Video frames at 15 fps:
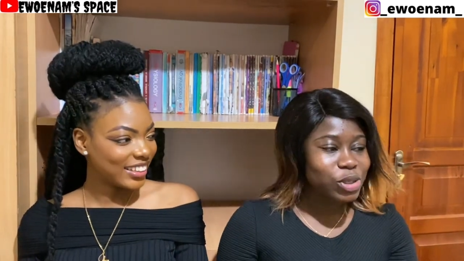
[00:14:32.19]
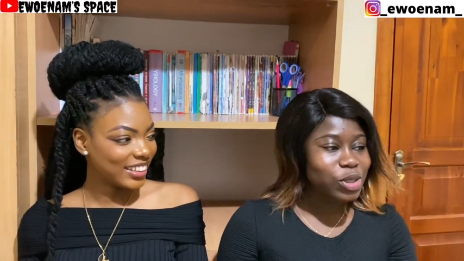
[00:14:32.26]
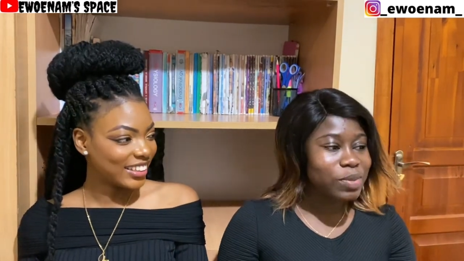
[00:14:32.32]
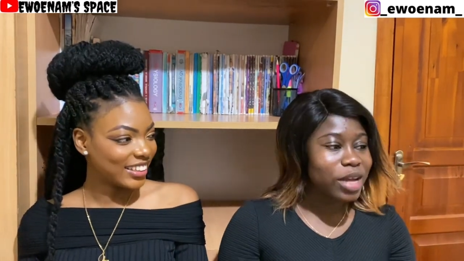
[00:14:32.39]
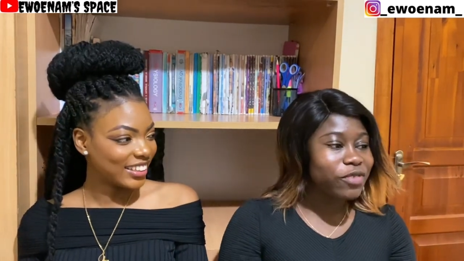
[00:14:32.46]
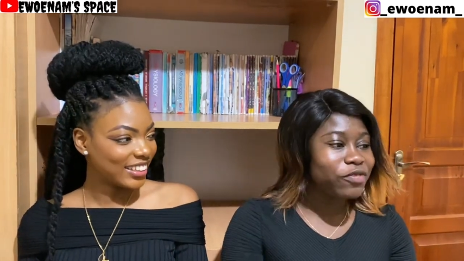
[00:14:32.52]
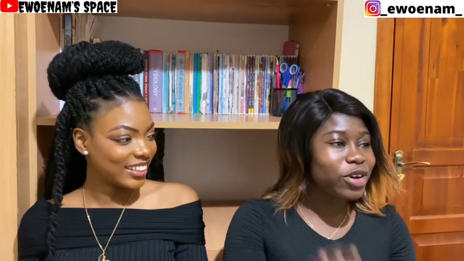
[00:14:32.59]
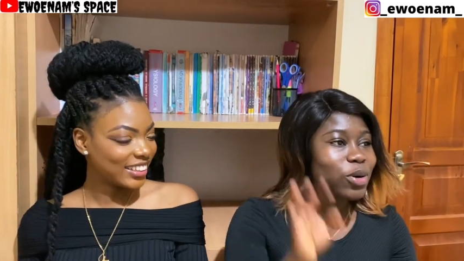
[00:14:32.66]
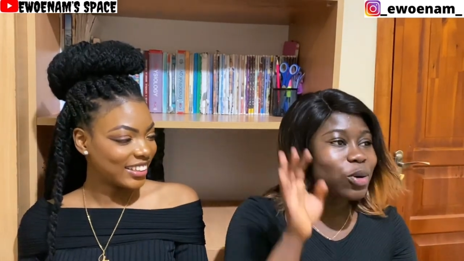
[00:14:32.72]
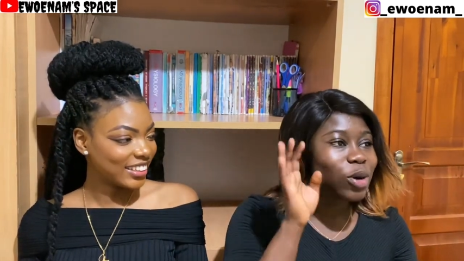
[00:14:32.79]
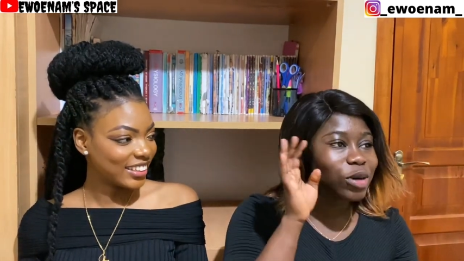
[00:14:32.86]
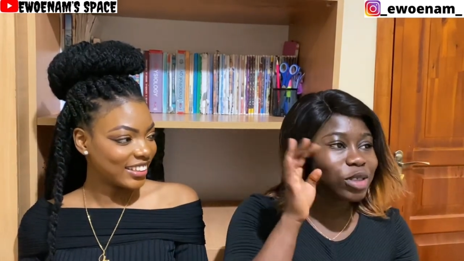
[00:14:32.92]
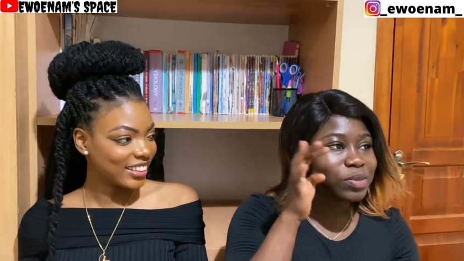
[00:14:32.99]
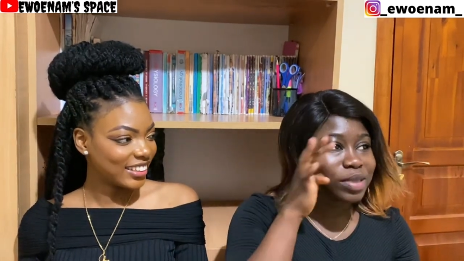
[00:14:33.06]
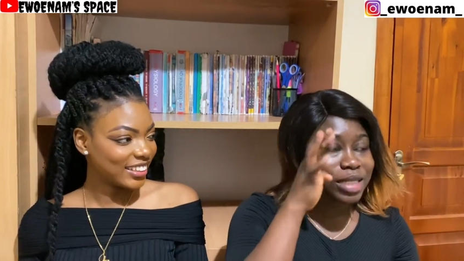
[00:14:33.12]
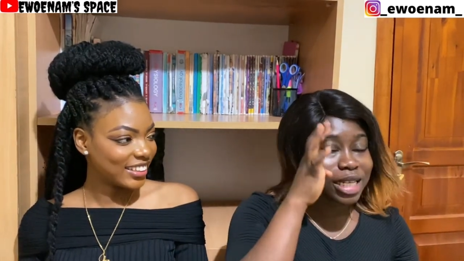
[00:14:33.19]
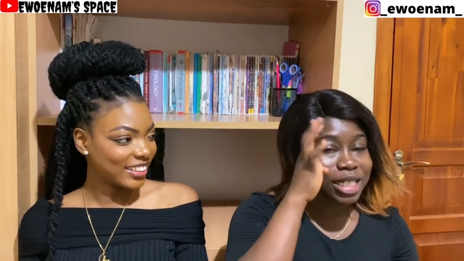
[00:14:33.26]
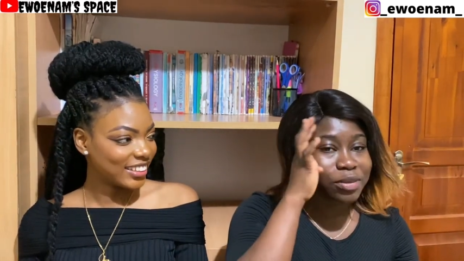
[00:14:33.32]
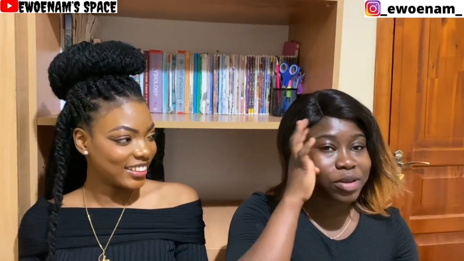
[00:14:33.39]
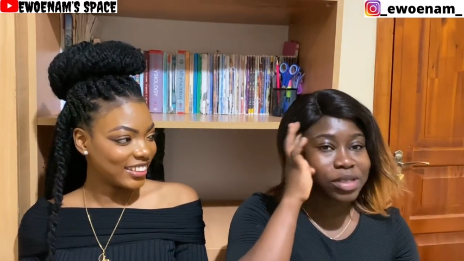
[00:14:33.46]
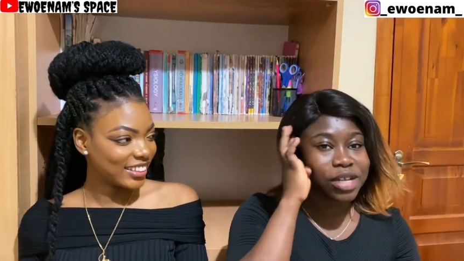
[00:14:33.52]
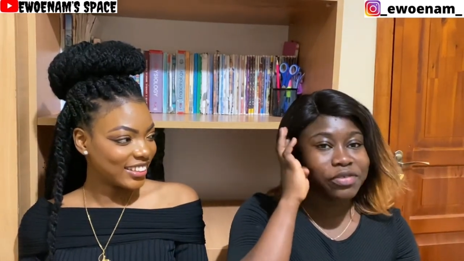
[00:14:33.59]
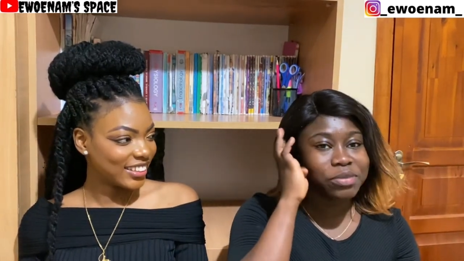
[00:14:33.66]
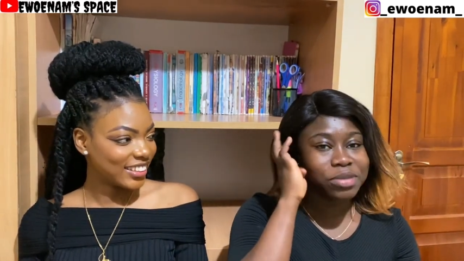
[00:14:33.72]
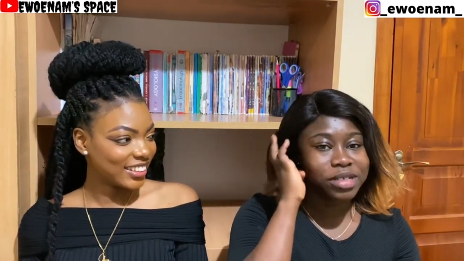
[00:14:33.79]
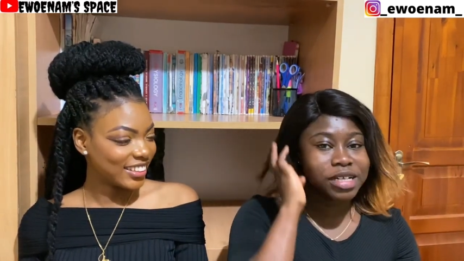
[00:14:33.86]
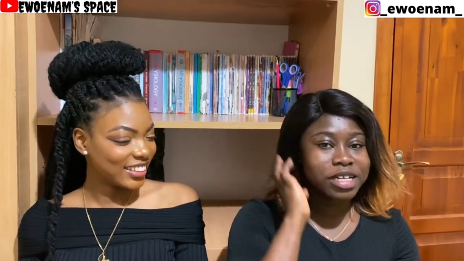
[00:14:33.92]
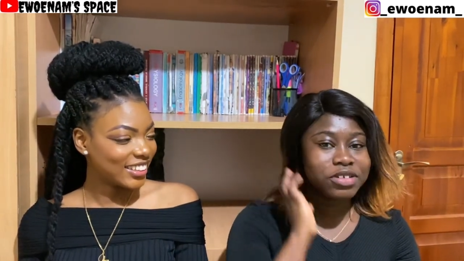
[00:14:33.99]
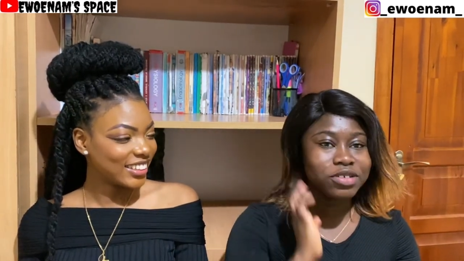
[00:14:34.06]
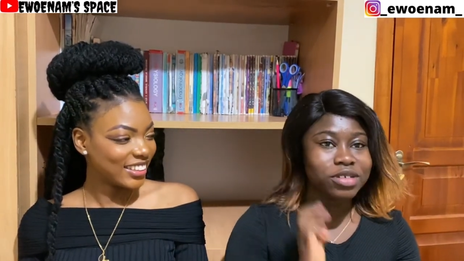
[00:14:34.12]
Speaker 1: So my friend called me that time I was having
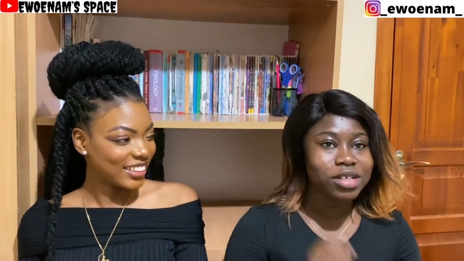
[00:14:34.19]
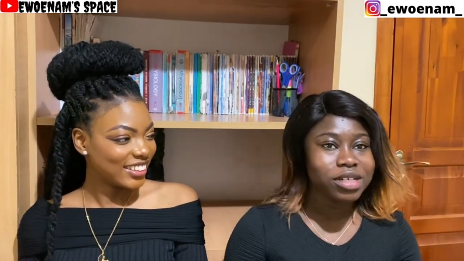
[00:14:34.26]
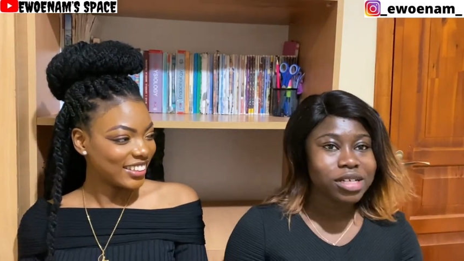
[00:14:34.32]
pediatry